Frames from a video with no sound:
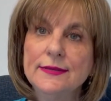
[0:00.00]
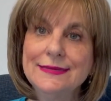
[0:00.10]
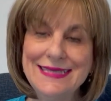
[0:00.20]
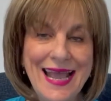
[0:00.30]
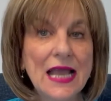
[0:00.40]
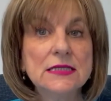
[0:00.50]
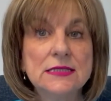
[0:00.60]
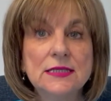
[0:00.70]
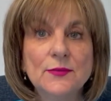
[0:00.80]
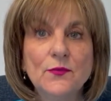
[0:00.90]
tax
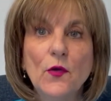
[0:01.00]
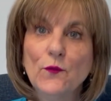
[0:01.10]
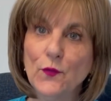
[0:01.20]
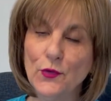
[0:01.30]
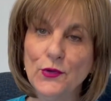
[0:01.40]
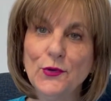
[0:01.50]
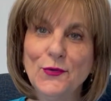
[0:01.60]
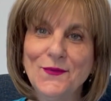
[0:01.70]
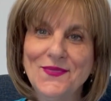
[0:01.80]
tip for you.